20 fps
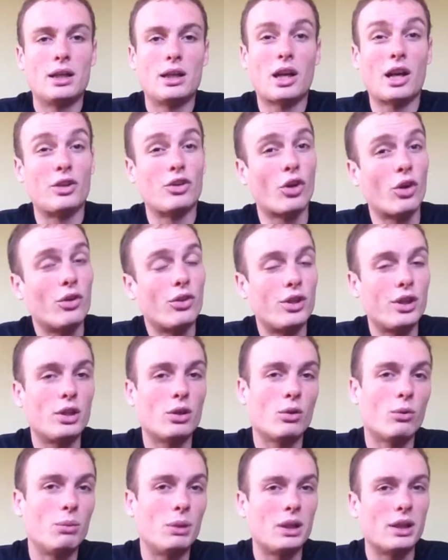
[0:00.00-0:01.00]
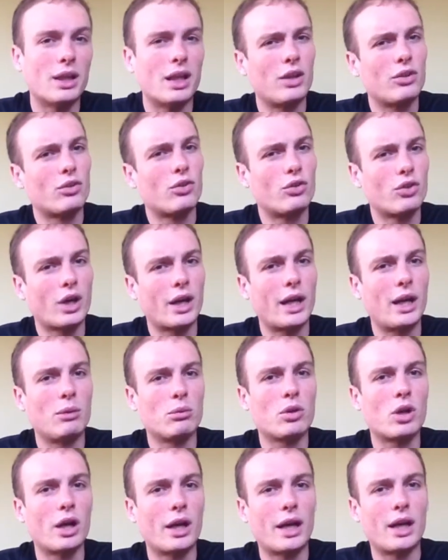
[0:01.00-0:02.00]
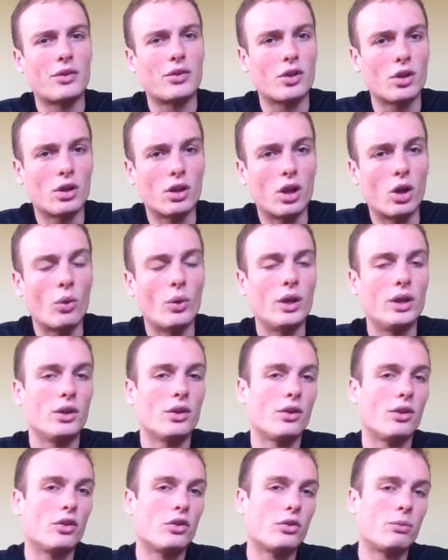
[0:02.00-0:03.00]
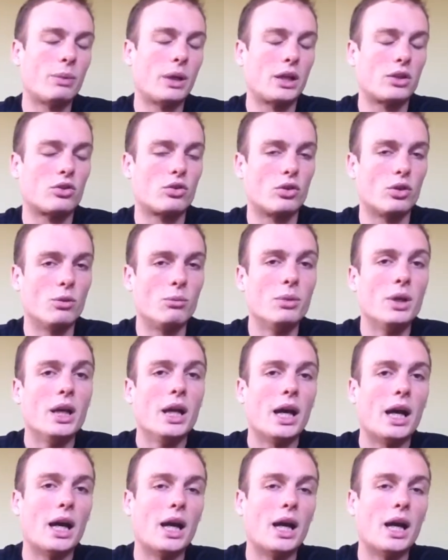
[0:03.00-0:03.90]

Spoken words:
I don't think it would be less because I am kind of at the low end of the spectrum.